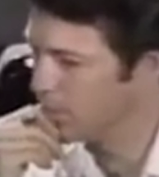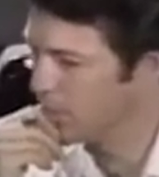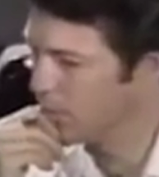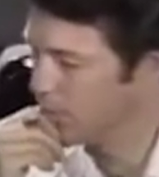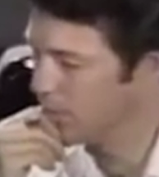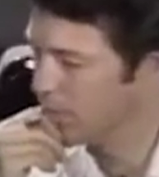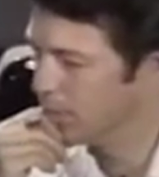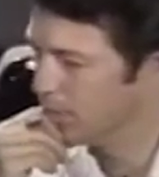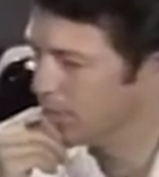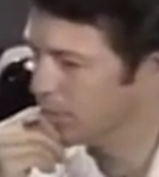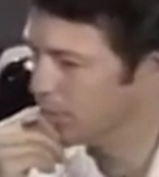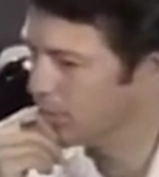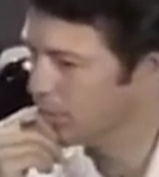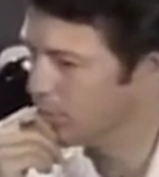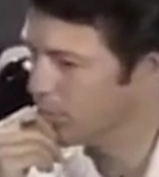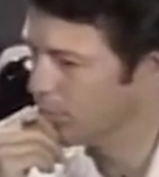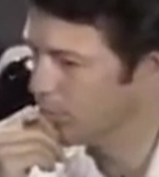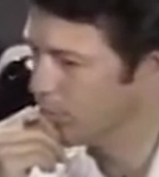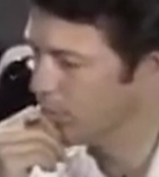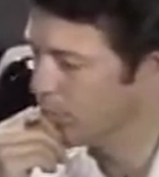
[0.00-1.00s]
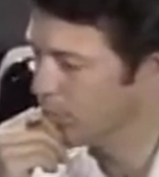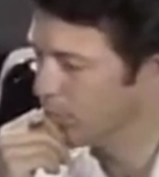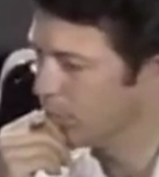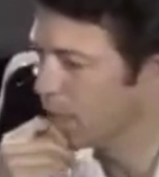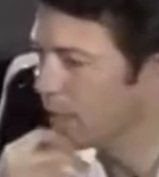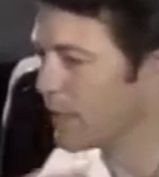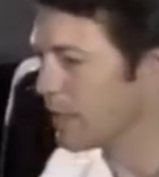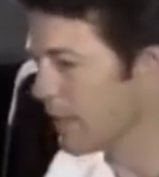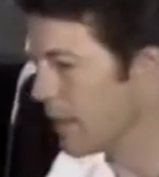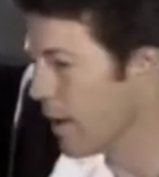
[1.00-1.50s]
there is, we were
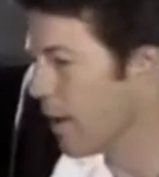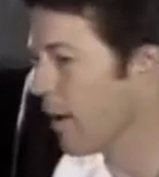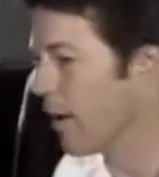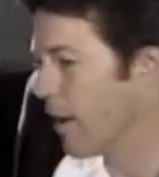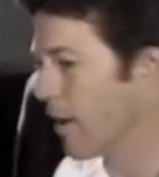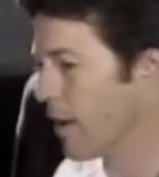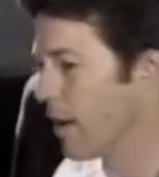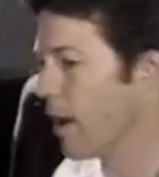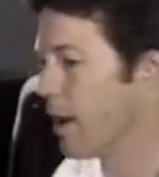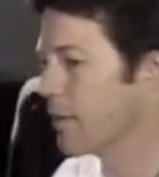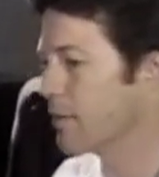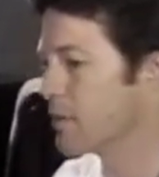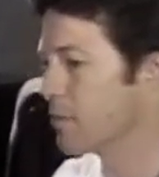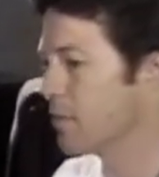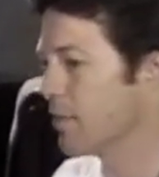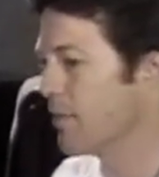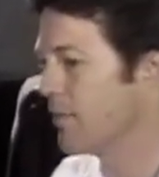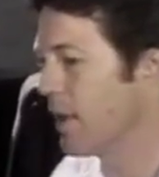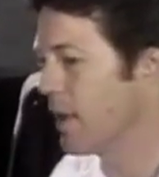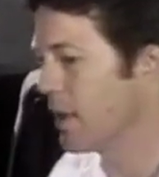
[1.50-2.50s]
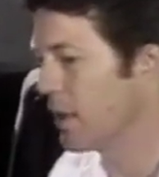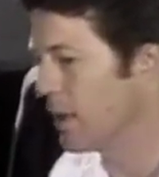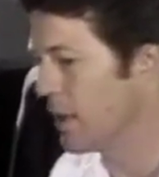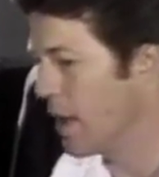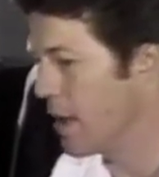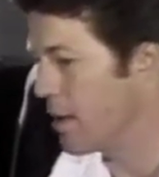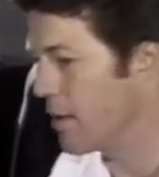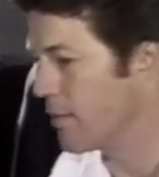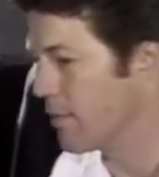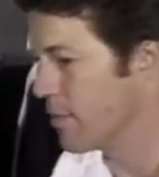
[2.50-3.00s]
digging in our archives and we found a
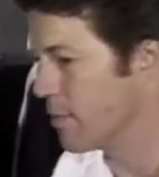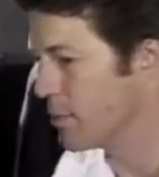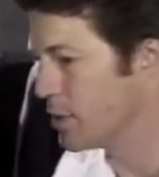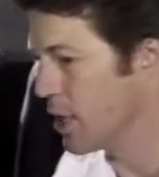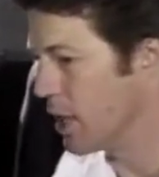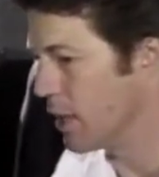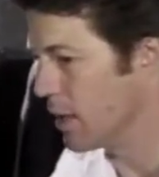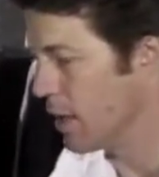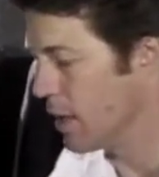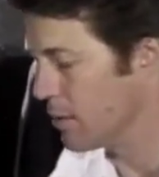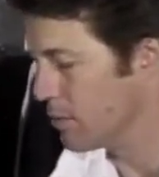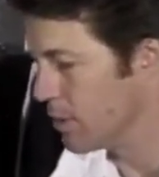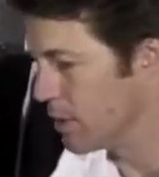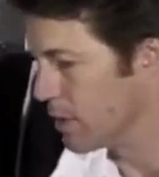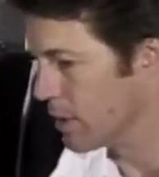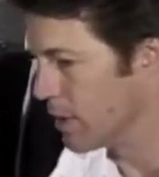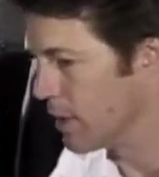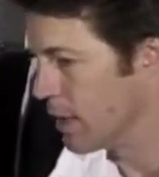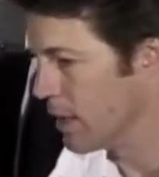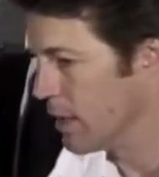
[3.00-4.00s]
letter from John Ludwig,